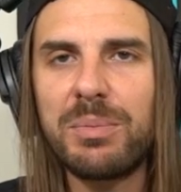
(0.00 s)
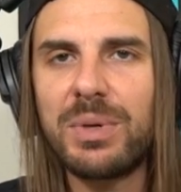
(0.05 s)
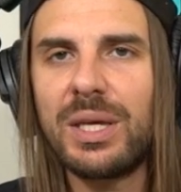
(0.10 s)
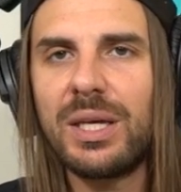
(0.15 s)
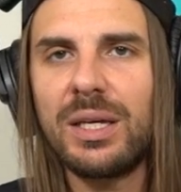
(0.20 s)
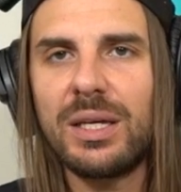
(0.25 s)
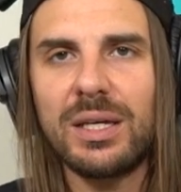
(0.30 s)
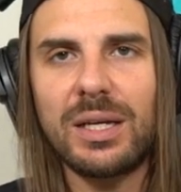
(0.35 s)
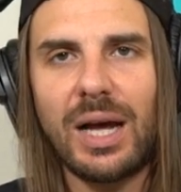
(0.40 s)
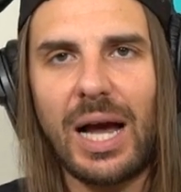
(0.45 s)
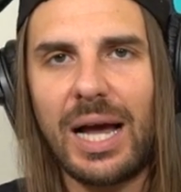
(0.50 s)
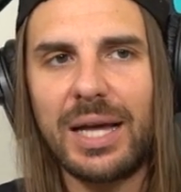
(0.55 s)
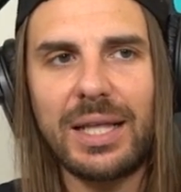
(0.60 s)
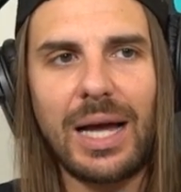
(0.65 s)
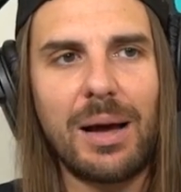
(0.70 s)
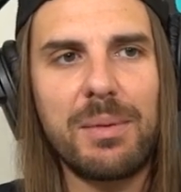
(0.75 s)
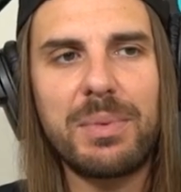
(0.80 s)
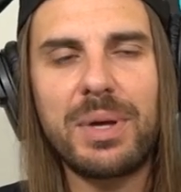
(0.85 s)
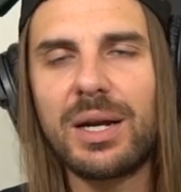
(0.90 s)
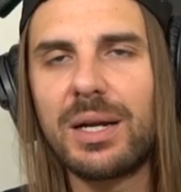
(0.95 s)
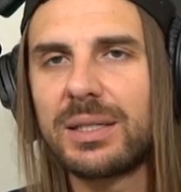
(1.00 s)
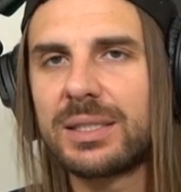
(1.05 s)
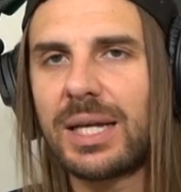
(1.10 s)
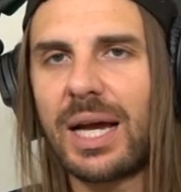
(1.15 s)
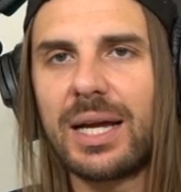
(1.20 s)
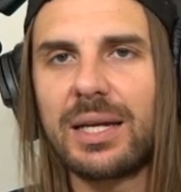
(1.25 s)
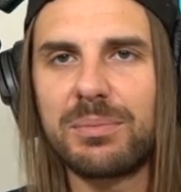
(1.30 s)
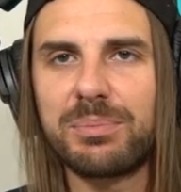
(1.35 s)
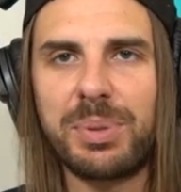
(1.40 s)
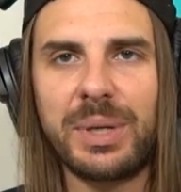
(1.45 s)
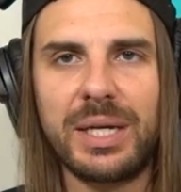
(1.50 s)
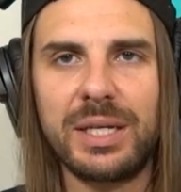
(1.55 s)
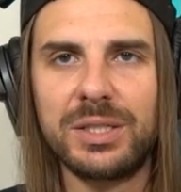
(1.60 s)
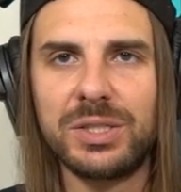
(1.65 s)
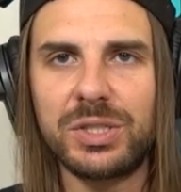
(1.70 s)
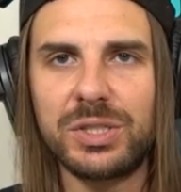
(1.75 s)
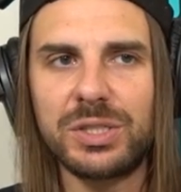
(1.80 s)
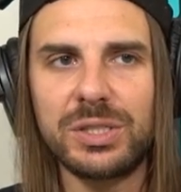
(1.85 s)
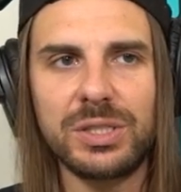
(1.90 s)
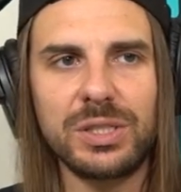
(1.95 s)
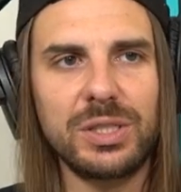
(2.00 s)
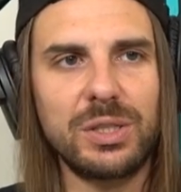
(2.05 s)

me. I'm in a tight pinch.